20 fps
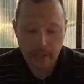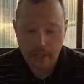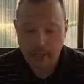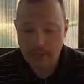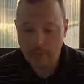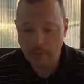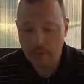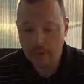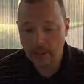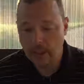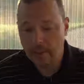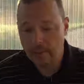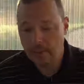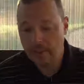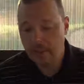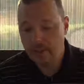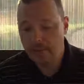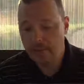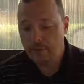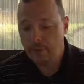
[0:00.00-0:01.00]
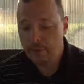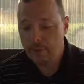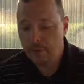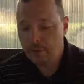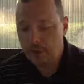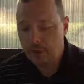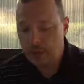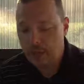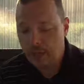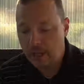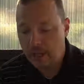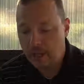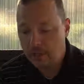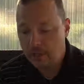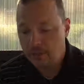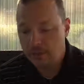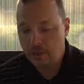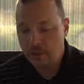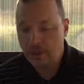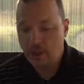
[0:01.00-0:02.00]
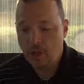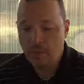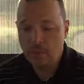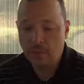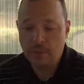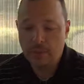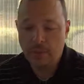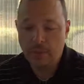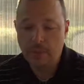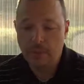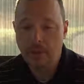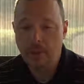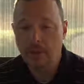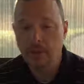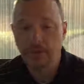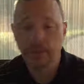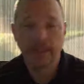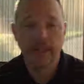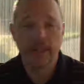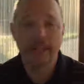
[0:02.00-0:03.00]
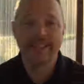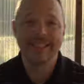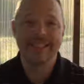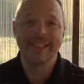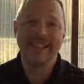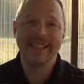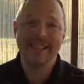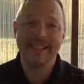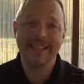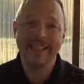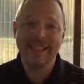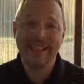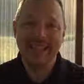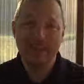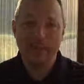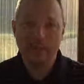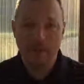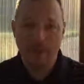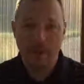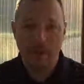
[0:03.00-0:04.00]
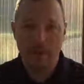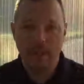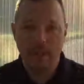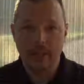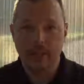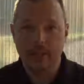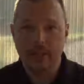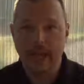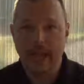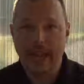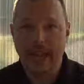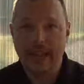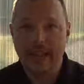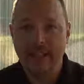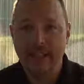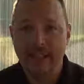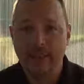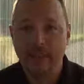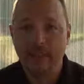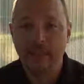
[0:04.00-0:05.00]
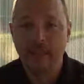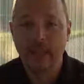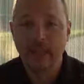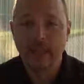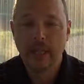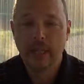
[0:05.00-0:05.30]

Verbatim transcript: And I would love it if you would share the show with some of your friends. Let them know. Either tag them.